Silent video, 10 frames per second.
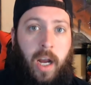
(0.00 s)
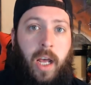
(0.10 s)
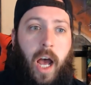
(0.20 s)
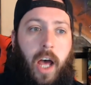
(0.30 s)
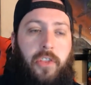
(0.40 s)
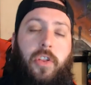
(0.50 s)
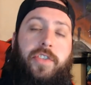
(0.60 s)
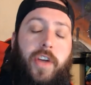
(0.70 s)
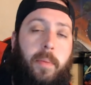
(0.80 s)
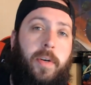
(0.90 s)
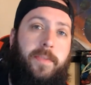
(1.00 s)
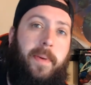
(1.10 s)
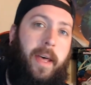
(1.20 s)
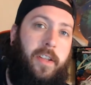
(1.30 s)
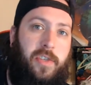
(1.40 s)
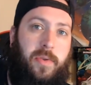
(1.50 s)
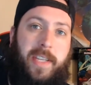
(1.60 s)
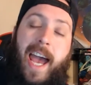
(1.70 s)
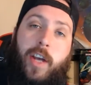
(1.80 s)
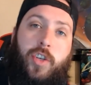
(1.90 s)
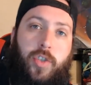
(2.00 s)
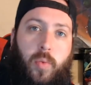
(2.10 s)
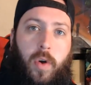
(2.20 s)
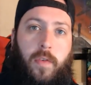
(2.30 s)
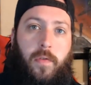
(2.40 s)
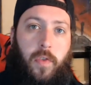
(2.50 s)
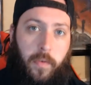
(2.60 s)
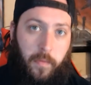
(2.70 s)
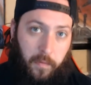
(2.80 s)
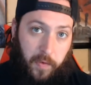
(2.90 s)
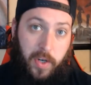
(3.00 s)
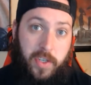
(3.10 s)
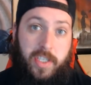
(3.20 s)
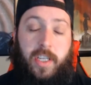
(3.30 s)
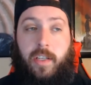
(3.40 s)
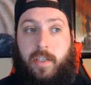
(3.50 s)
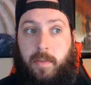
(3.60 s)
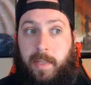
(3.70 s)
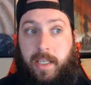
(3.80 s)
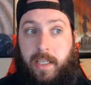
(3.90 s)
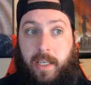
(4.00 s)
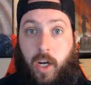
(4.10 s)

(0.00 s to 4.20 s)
the Lhazaar Principalities was actually one of the first to be